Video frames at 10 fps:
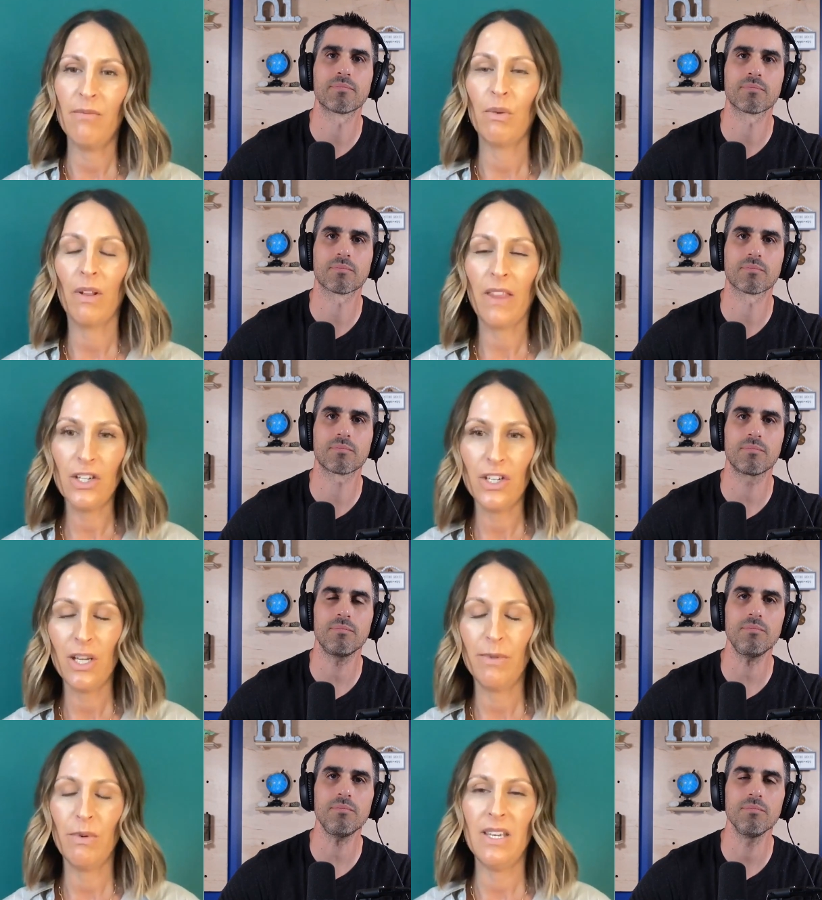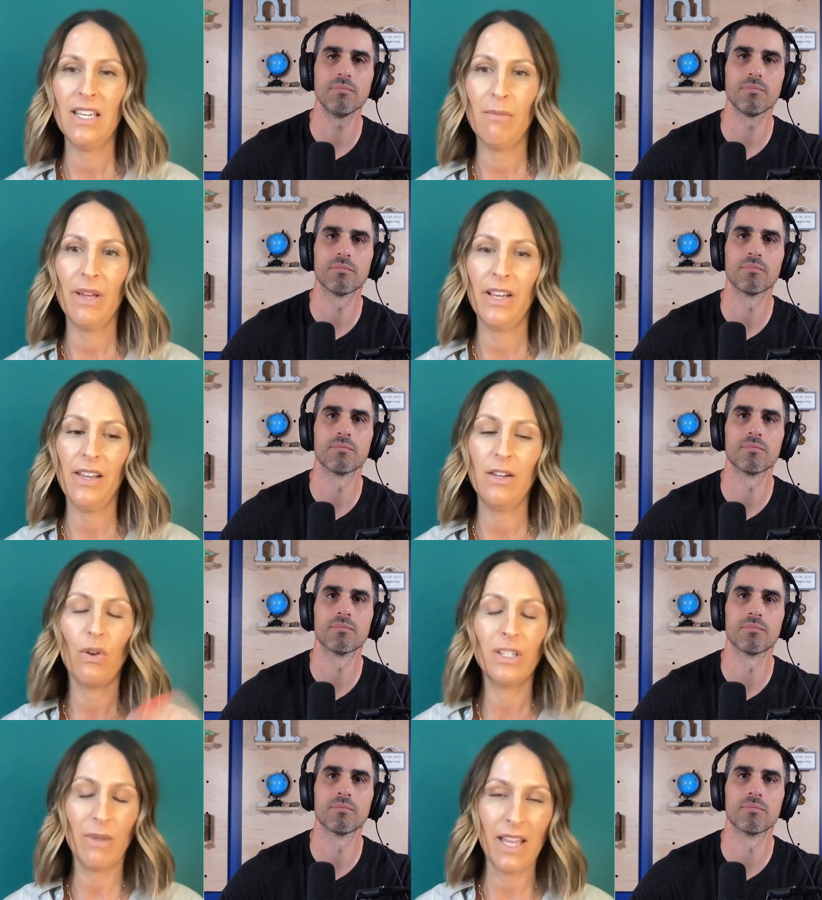Speaker 1: come, the relationships we need to
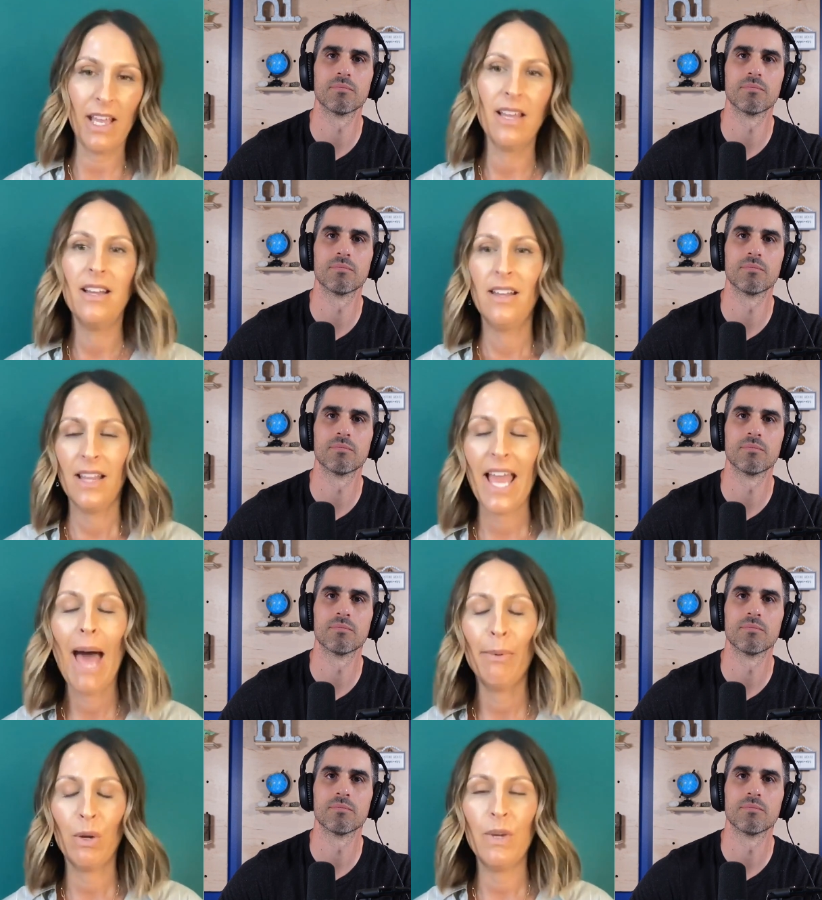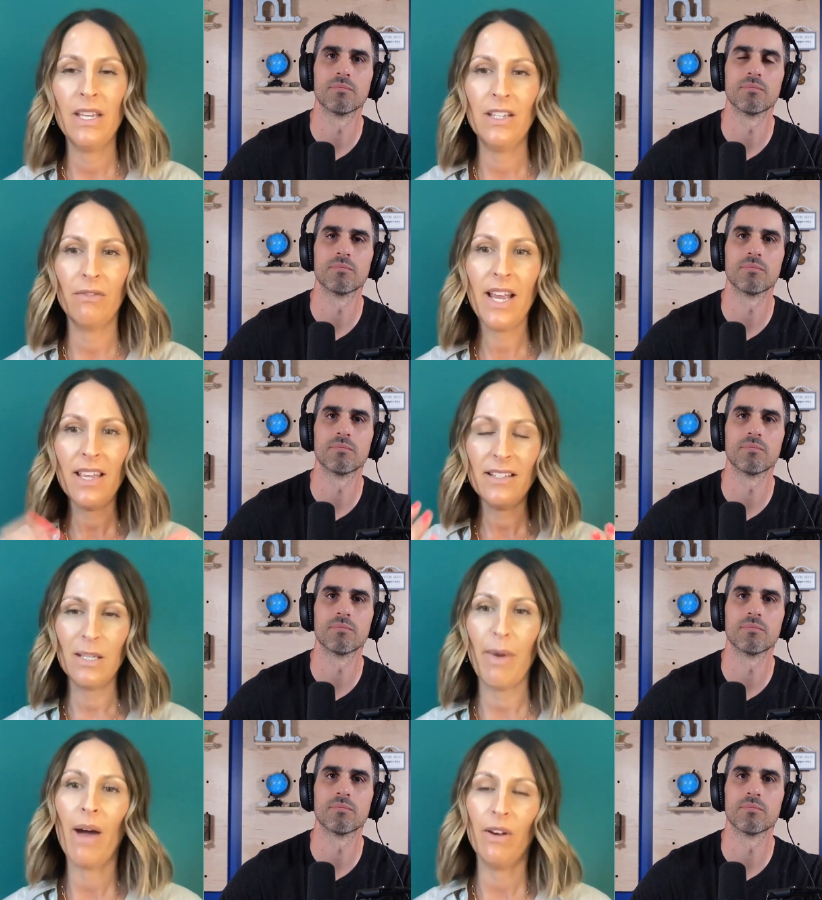build, and ultimately the capital we need to
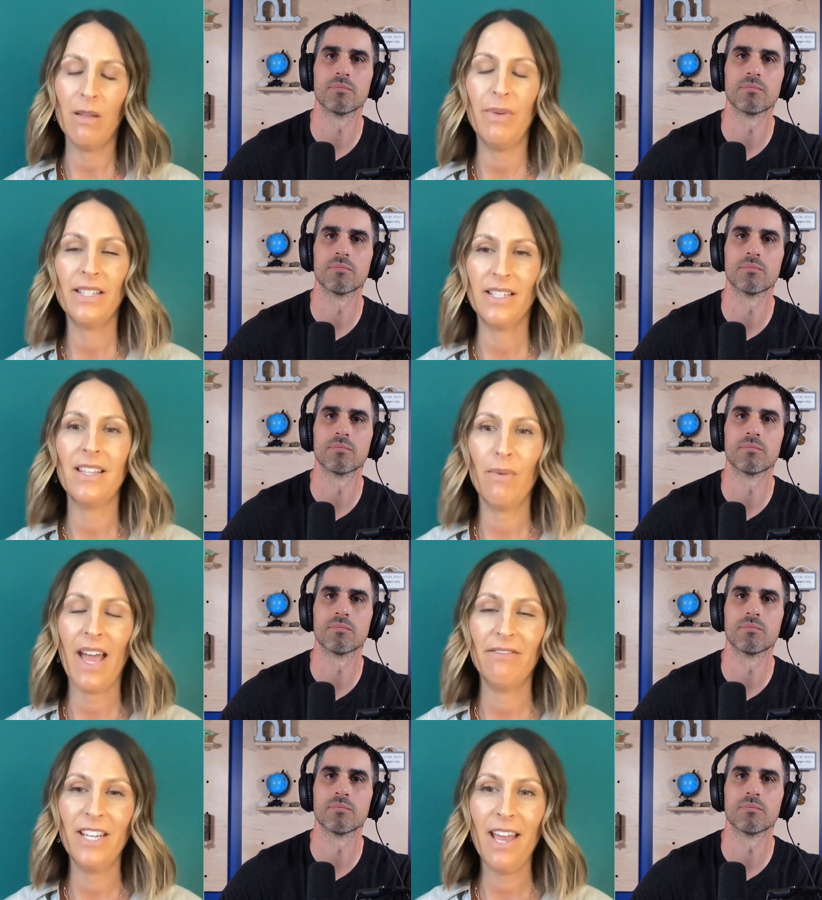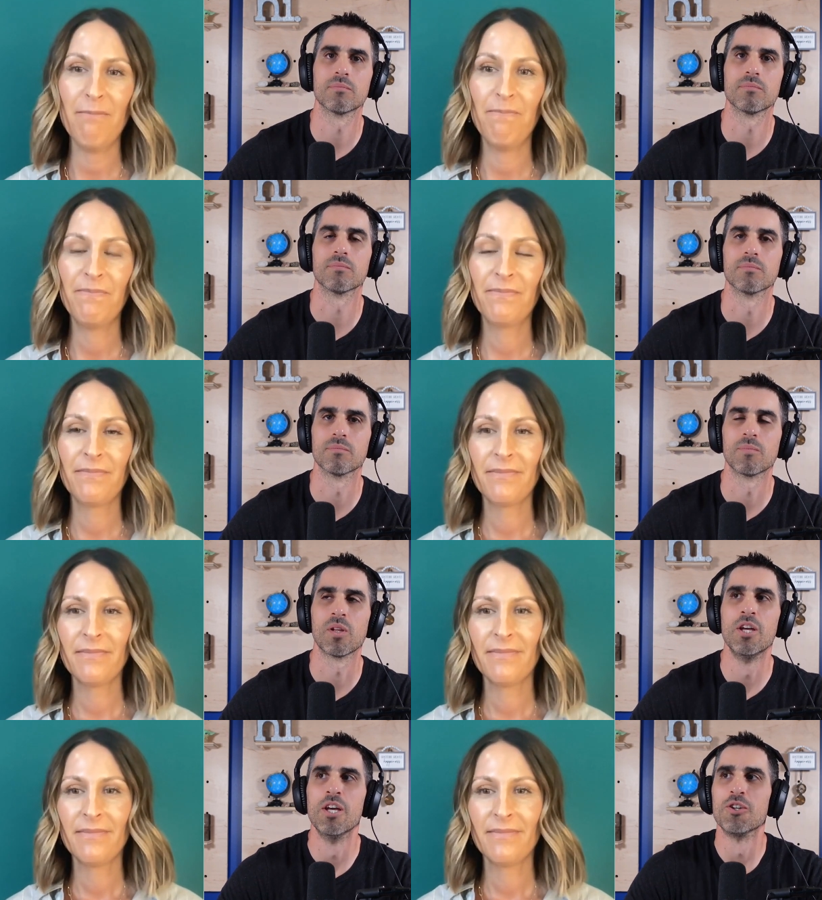raise to power the business that we have today.
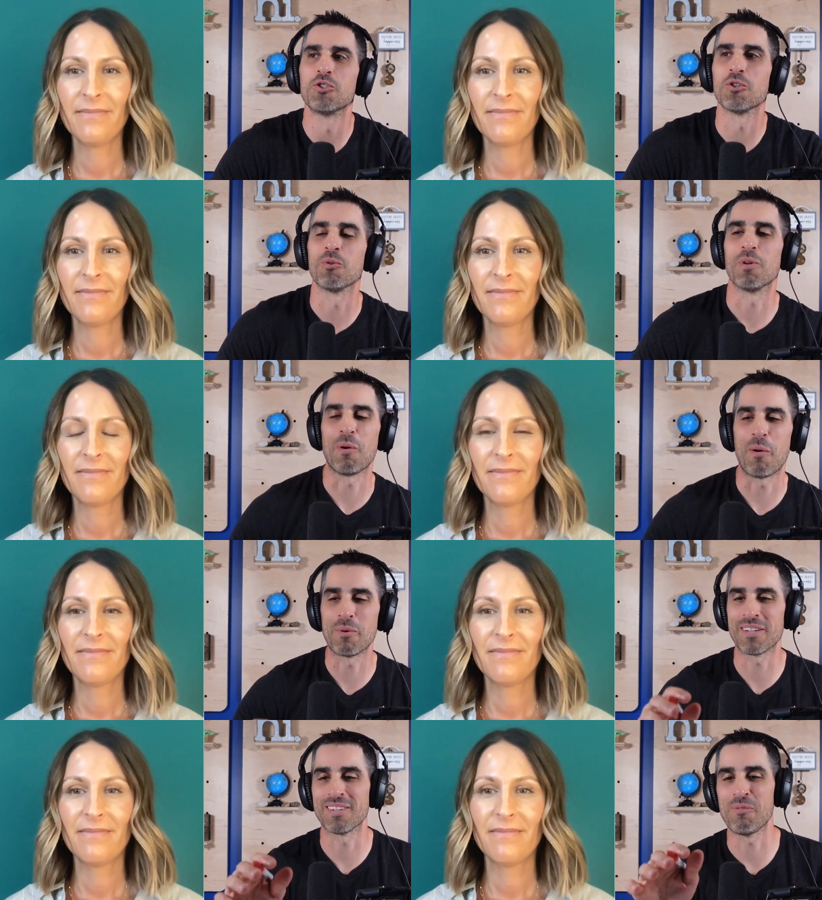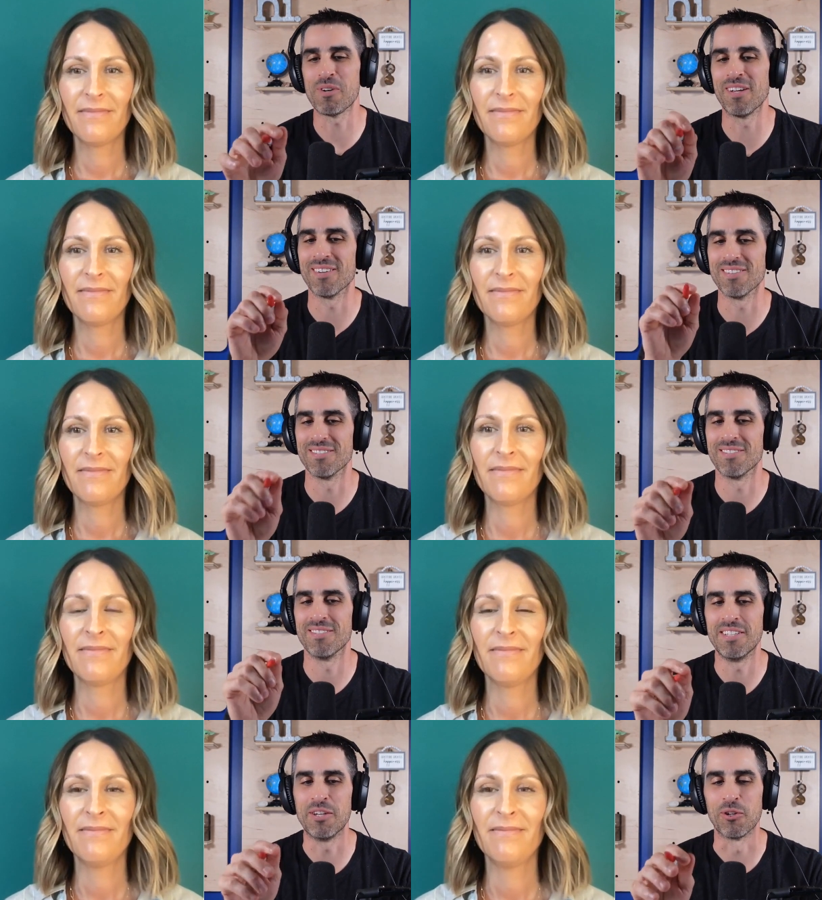
Speaker 2: So uh, I going to I going to
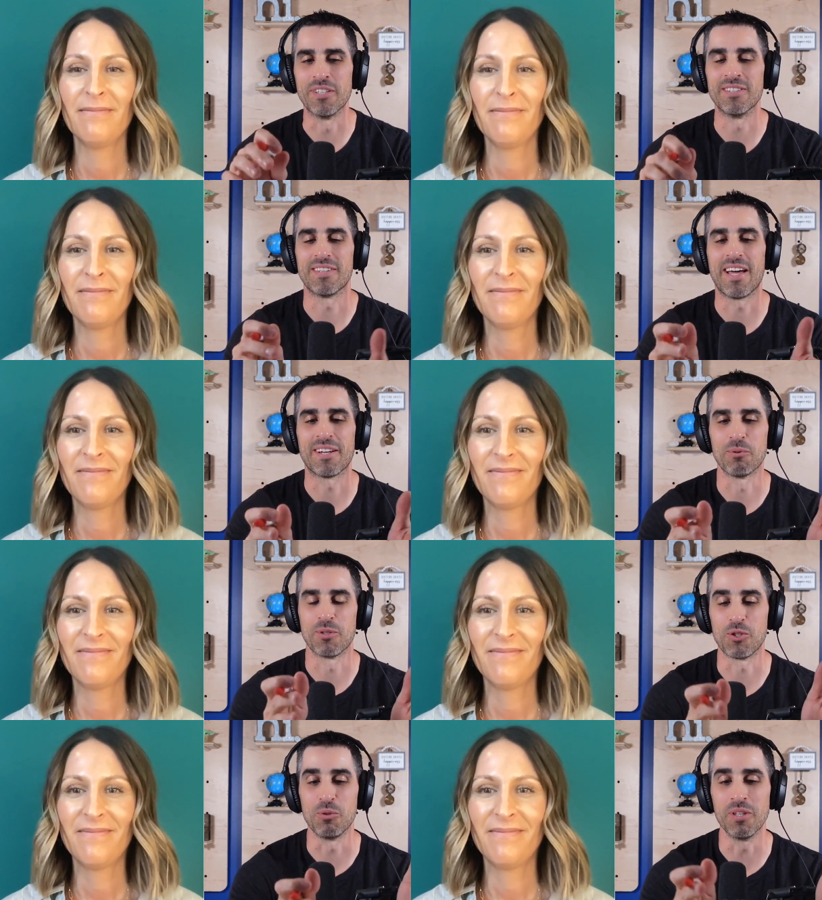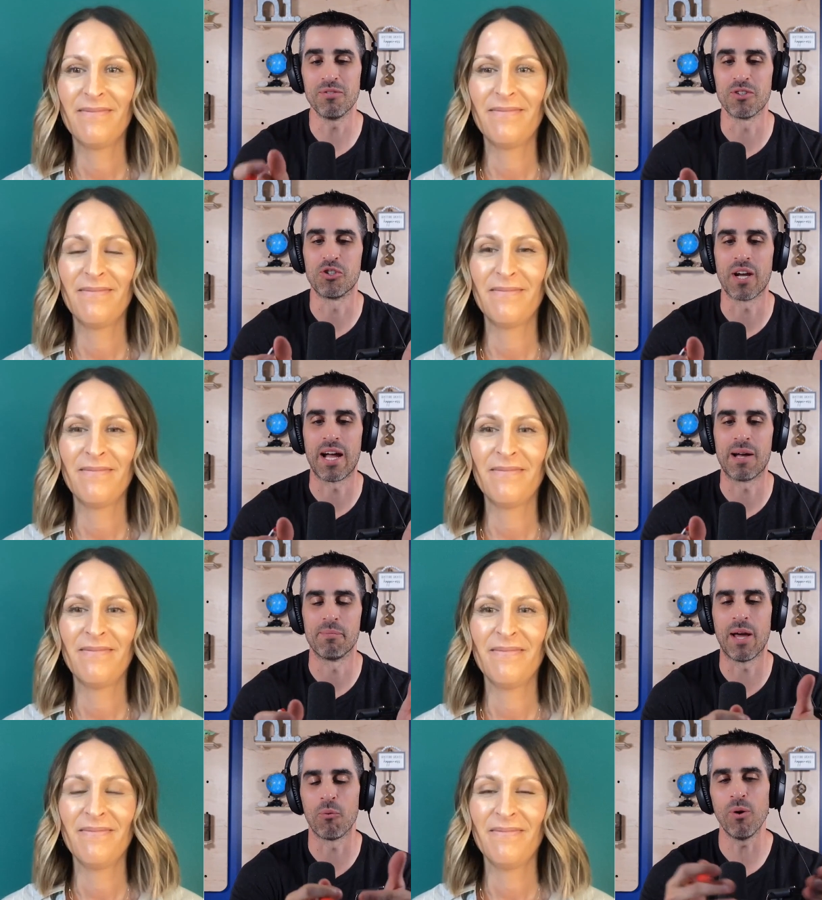needle into that a little bit. So you leave the
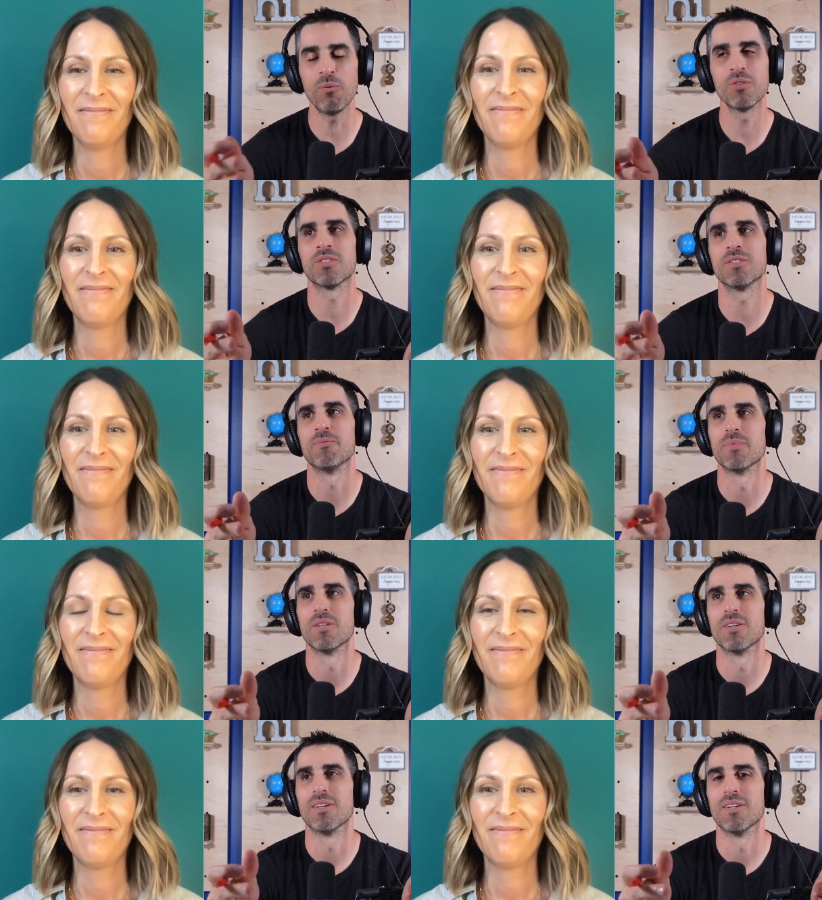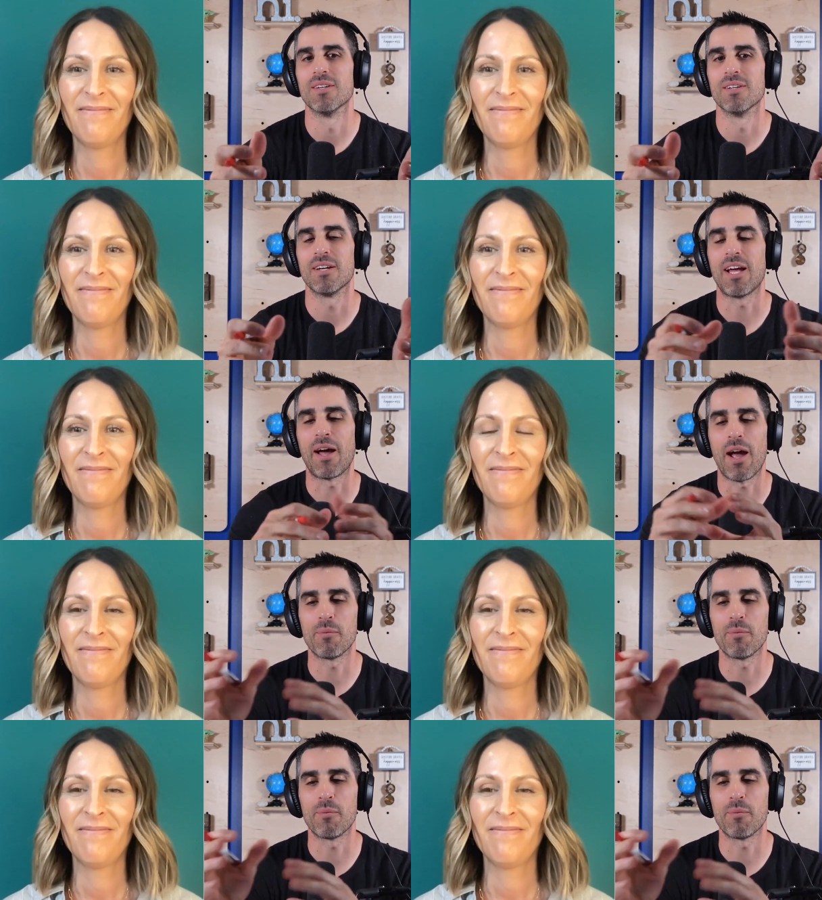job. Now, what was I, I,